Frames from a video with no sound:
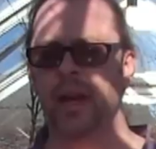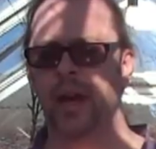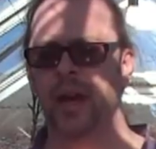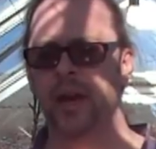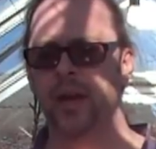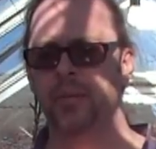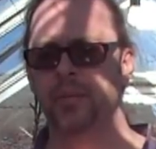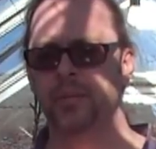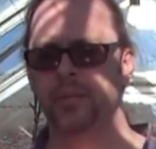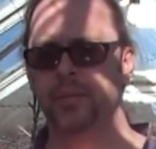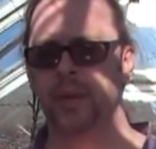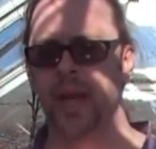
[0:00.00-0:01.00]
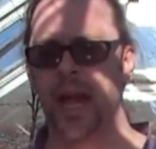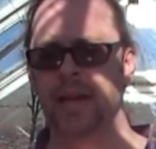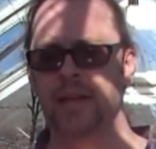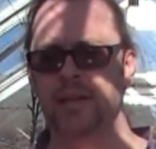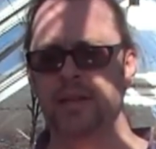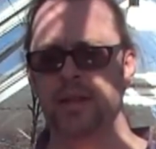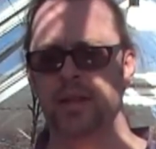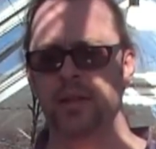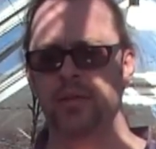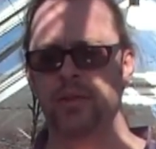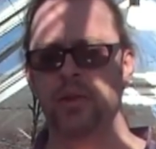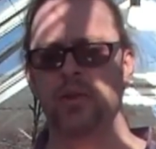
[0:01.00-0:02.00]
and
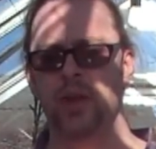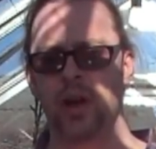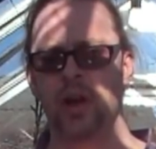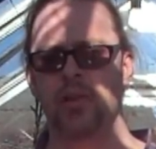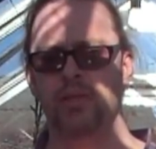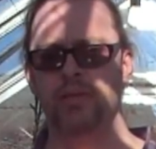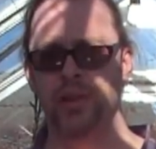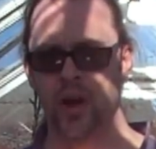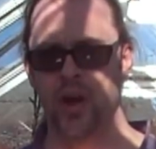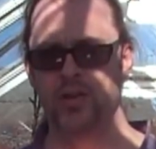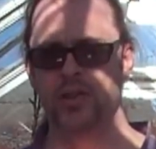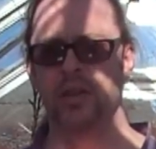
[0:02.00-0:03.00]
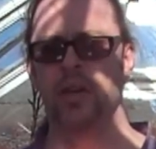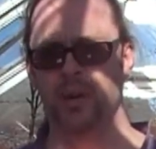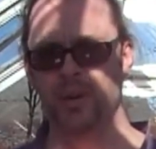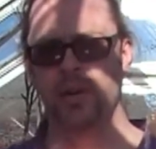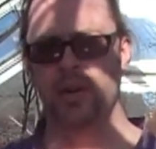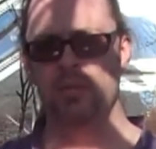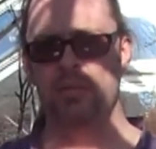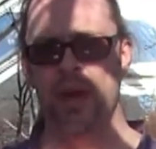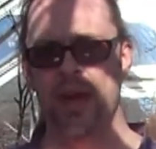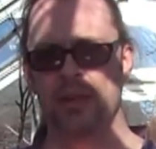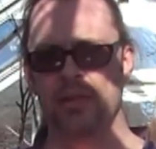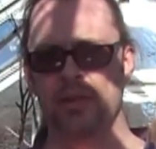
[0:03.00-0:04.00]
the other half not, and I'm going to
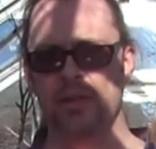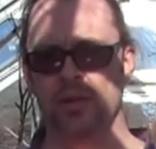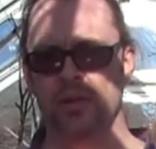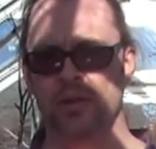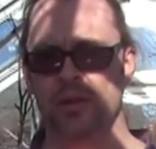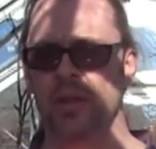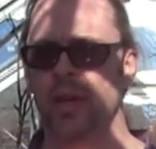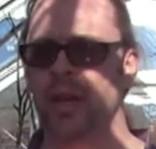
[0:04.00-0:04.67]
compare the results.